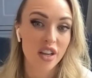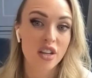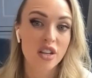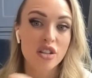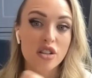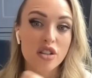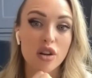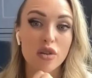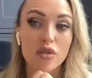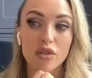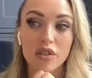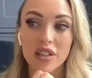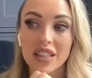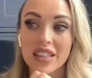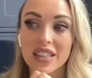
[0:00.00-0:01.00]
Yeah.
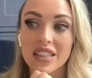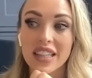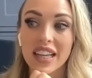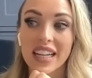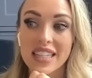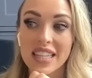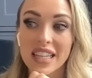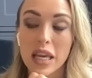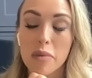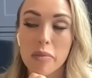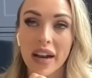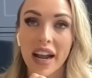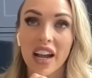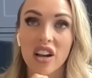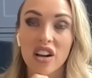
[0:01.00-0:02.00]
So they had to keep
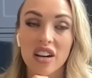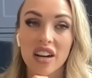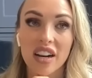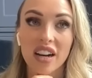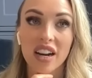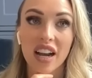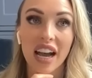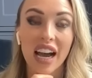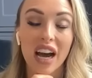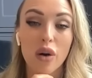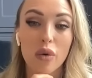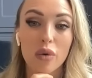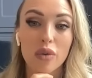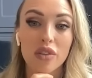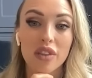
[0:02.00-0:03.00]
an eye on
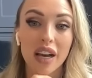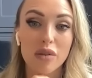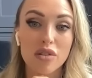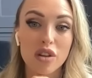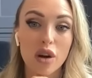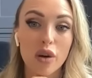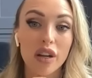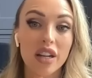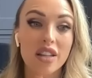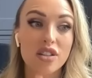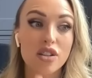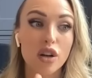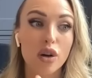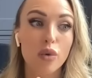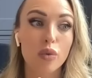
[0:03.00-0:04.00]
how that was going.
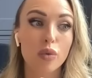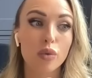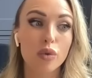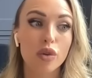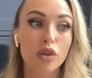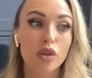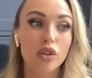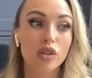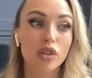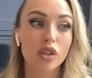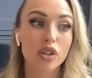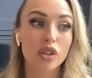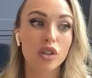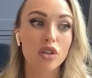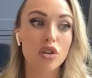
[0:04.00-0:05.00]
And so
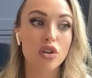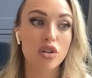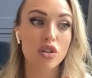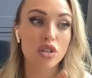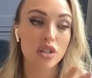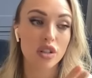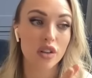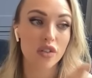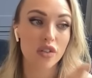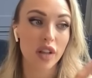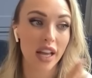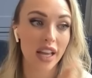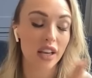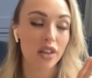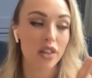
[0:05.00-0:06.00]
the course of
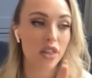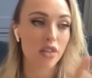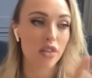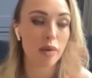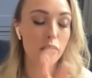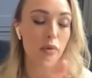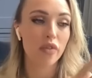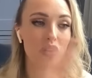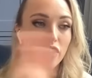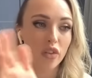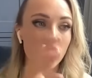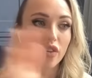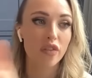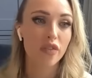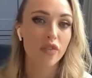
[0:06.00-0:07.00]
like the three months
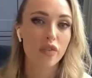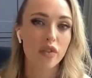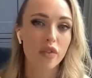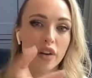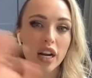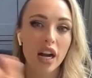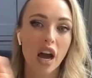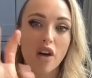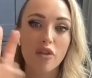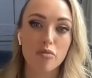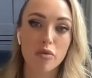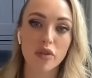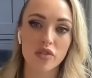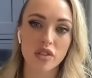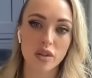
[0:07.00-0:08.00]
or the three and a half
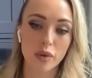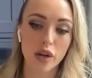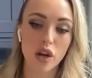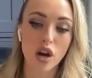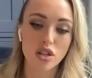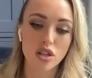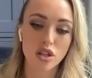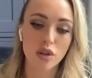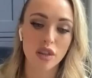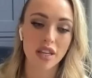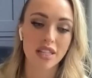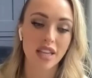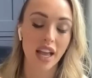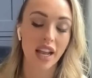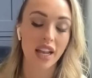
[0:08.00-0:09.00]
months that we got to,
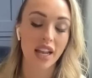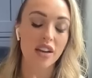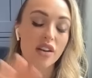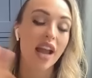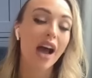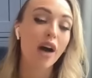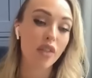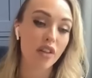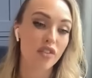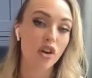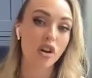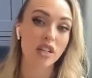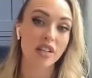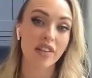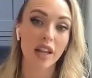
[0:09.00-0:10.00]
they said now they've
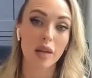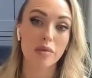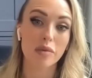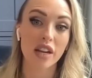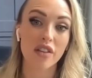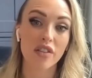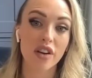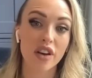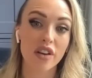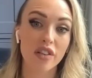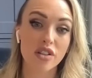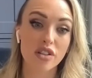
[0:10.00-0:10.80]
not developed any further.